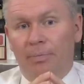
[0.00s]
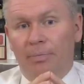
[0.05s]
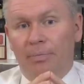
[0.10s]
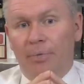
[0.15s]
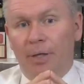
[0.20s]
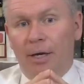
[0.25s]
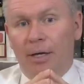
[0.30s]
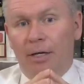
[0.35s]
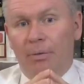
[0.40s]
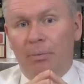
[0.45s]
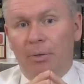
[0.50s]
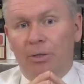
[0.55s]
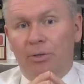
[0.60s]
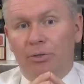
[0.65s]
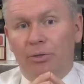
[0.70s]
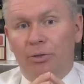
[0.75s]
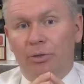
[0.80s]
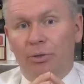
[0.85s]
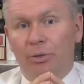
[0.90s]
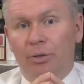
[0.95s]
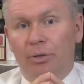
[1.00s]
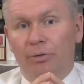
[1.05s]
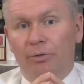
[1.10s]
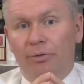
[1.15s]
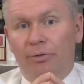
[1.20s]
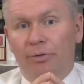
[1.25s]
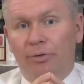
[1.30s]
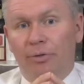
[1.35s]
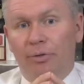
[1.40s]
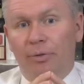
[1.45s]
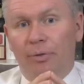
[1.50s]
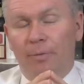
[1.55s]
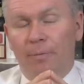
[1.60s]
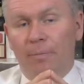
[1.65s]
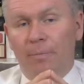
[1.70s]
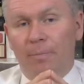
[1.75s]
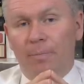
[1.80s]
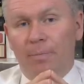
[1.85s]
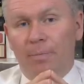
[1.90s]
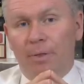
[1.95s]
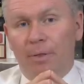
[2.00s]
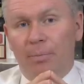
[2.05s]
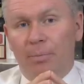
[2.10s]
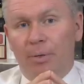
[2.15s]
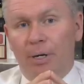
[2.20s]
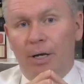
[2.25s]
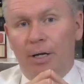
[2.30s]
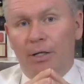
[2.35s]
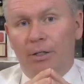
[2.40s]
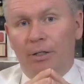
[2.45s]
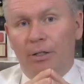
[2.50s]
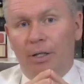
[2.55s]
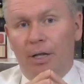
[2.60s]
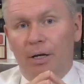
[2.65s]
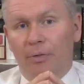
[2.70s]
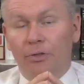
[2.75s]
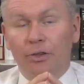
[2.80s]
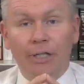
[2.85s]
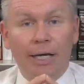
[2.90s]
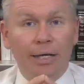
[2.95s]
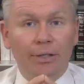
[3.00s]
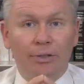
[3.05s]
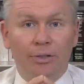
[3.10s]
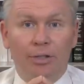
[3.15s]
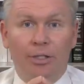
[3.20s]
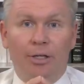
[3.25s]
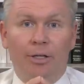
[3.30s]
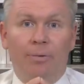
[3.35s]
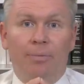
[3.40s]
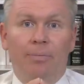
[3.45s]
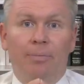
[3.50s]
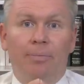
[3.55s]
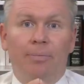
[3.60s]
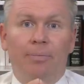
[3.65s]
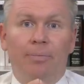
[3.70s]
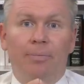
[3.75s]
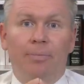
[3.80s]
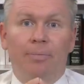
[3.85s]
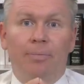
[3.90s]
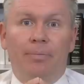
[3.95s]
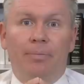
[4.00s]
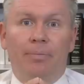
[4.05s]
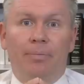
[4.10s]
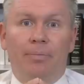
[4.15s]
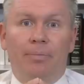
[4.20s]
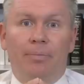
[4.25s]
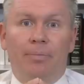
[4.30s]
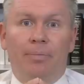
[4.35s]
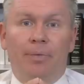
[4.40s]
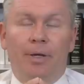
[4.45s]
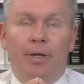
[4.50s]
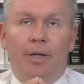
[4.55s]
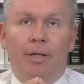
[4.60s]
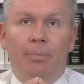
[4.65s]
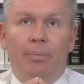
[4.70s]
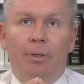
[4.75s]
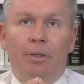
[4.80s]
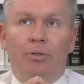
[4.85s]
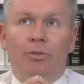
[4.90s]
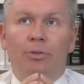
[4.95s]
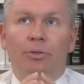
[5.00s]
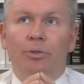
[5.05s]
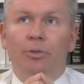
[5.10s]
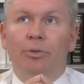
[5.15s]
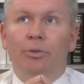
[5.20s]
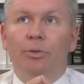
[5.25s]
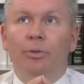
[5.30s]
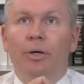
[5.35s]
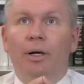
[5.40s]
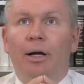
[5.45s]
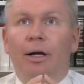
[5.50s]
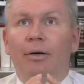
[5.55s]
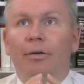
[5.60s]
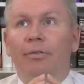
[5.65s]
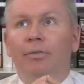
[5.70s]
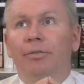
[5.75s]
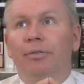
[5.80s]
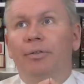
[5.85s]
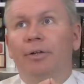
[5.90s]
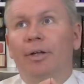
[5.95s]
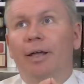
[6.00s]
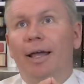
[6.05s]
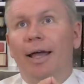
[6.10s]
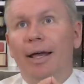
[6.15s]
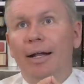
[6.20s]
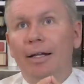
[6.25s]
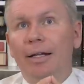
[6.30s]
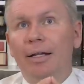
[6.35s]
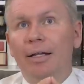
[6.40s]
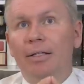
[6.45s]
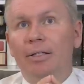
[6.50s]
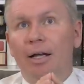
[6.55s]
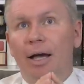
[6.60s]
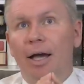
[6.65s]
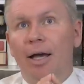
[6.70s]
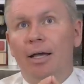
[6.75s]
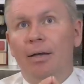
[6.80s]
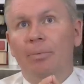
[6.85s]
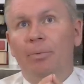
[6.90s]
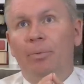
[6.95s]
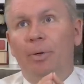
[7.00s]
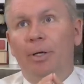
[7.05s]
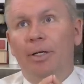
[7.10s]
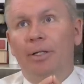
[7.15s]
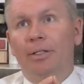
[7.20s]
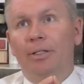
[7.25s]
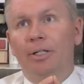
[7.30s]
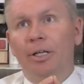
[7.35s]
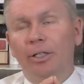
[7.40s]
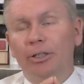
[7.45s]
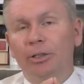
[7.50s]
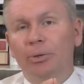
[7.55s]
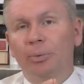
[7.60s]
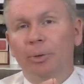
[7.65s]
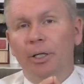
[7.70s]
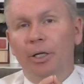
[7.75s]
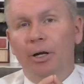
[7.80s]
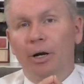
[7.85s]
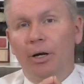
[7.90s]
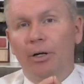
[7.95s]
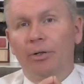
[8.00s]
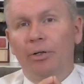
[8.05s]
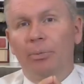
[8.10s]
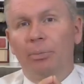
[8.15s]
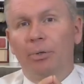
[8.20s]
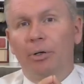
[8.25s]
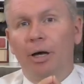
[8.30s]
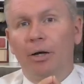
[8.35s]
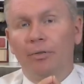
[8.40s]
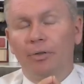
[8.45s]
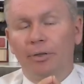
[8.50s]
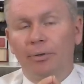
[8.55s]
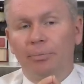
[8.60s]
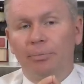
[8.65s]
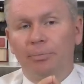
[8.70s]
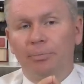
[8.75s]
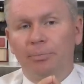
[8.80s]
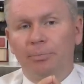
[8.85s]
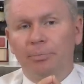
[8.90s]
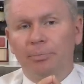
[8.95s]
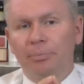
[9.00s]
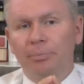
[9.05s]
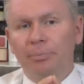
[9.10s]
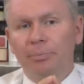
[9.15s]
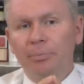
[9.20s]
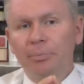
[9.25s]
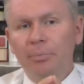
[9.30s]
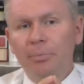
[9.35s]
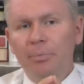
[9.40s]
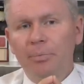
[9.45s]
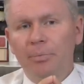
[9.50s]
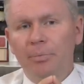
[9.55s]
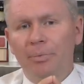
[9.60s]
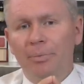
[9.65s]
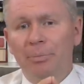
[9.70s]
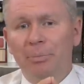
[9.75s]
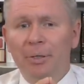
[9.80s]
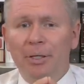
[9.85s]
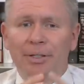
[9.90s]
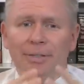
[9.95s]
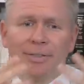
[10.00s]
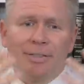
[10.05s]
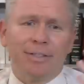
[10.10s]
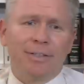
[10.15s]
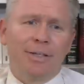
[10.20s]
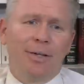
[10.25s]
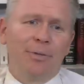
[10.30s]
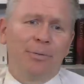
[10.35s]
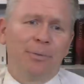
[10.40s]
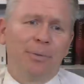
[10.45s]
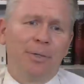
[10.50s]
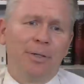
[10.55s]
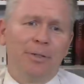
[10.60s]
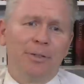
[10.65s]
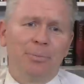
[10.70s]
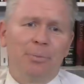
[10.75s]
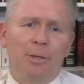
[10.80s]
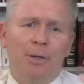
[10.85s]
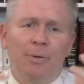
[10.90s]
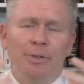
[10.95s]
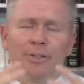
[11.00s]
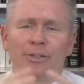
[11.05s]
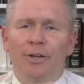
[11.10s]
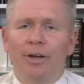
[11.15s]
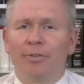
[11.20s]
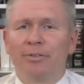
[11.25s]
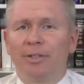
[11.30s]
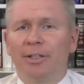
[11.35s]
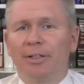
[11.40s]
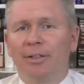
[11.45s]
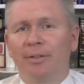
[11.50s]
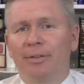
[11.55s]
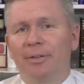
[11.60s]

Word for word: That can be true of breaking the law of chastity. It can be true of any time we disregard the prophet because the south wind is blowing softly,